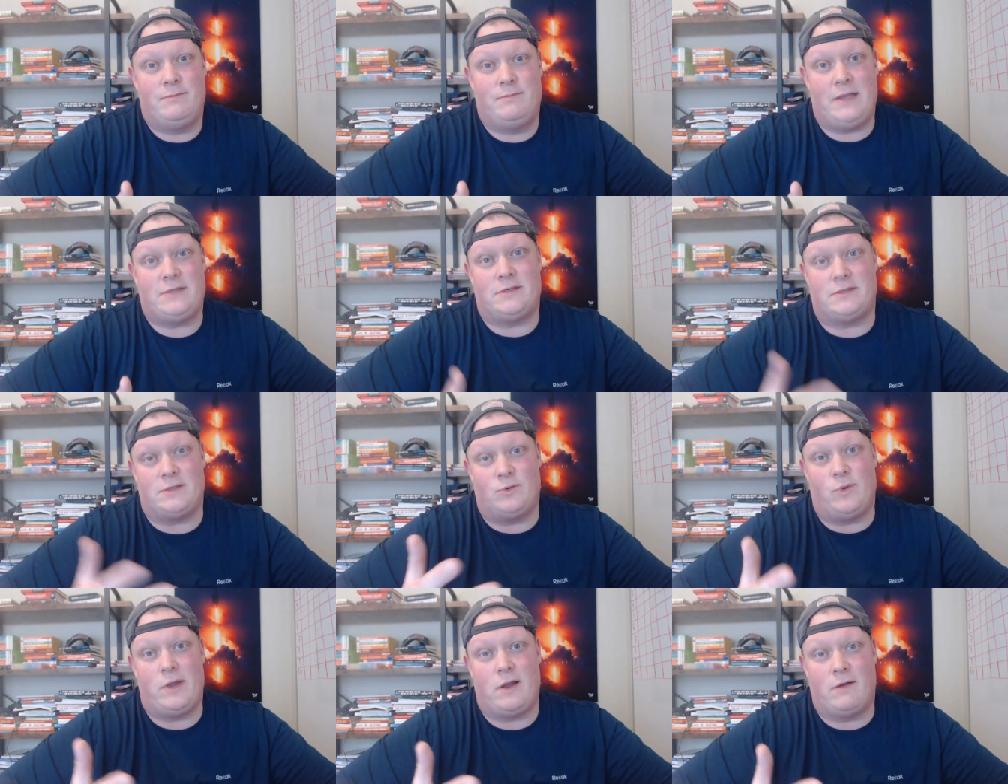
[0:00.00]
basis
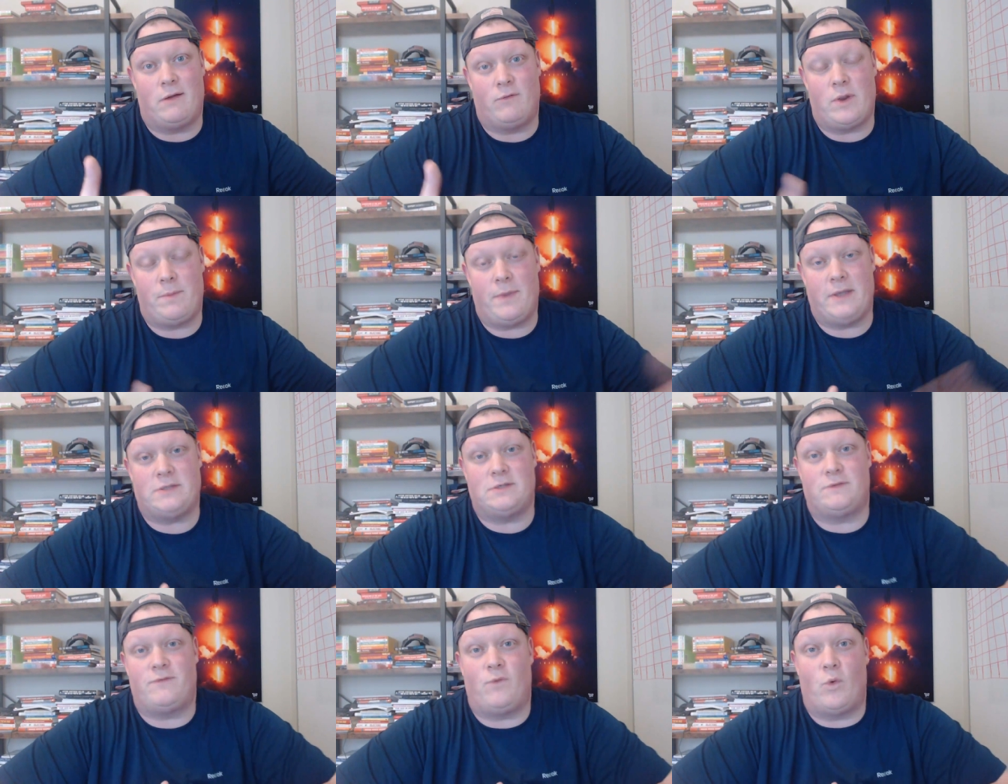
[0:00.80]
and week over week
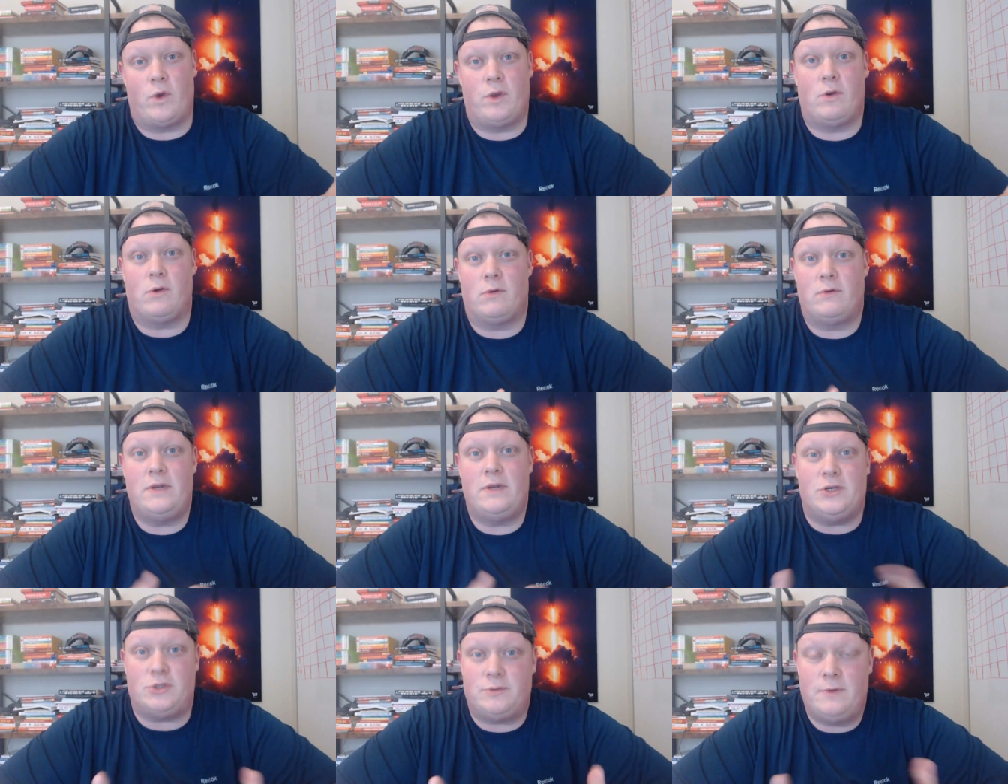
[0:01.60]
basis for your
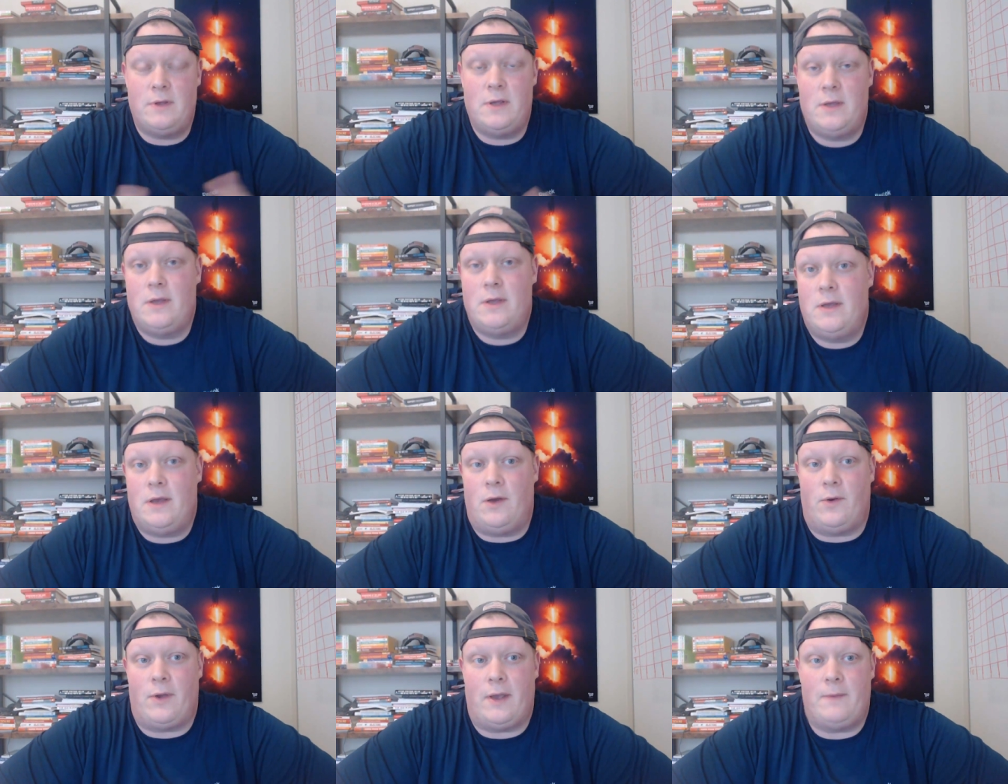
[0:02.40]
niche
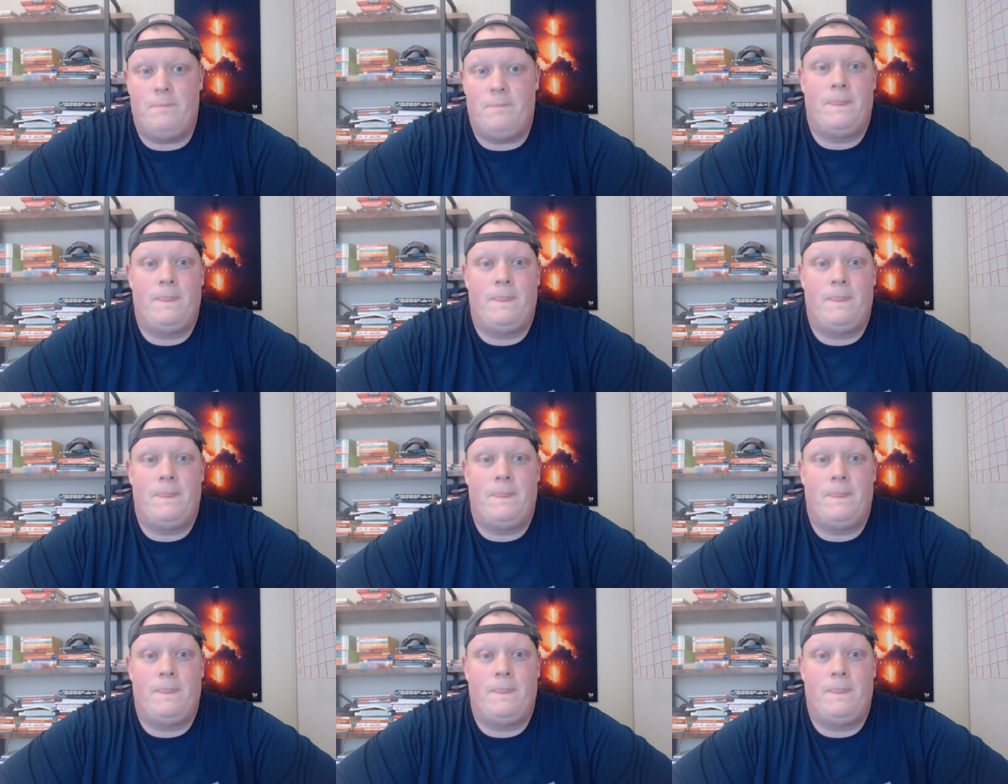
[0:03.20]
okay